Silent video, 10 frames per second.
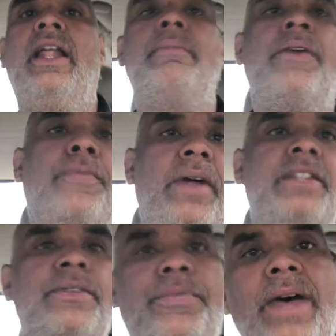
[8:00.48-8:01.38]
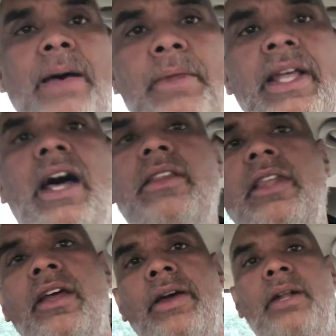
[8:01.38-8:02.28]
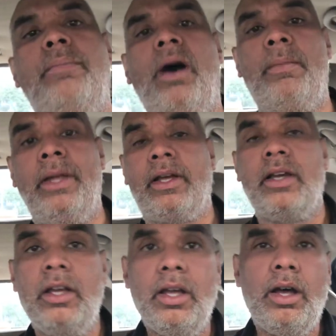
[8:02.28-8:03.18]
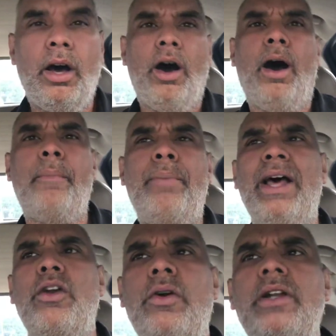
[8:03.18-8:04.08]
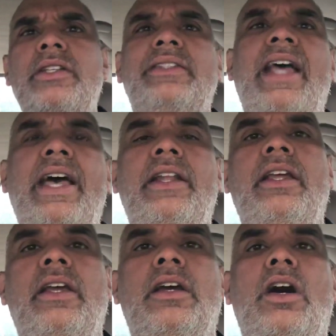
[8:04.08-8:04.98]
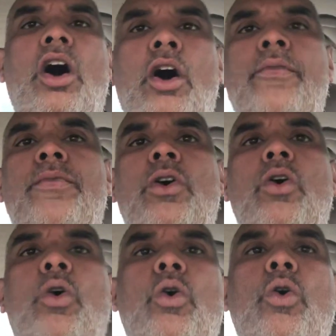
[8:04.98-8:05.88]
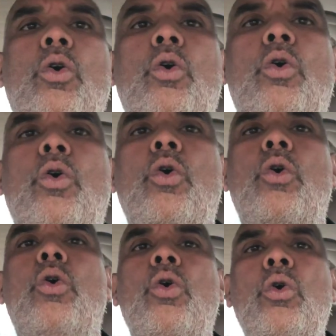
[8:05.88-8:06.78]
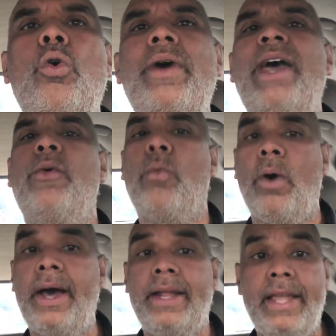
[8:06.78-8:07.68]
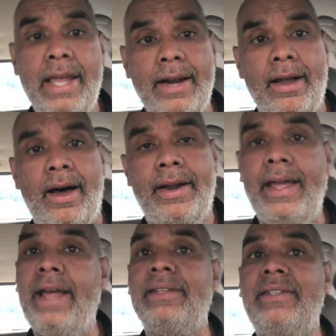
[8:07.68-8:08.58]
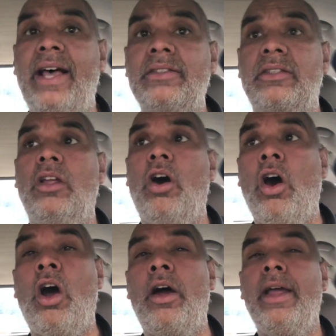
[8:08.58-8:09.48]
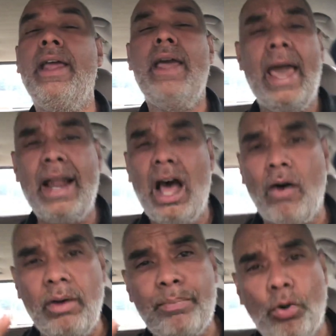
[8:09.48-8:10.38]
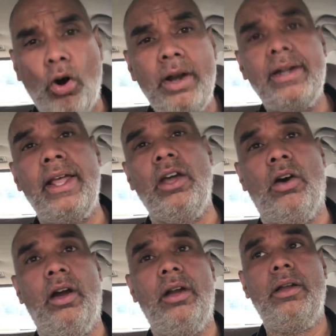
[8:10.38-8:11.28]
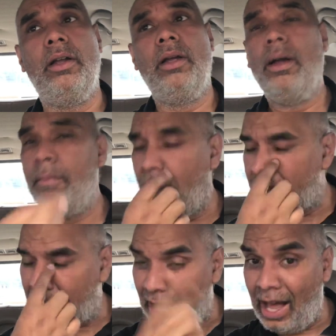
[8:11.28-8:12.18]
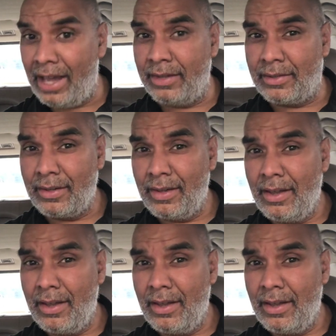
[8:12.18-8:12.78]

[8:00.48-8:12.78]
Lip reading: of my friends and family out there and the public a better understanding of who and what Elon and Tesla are and how important they are. Because guys,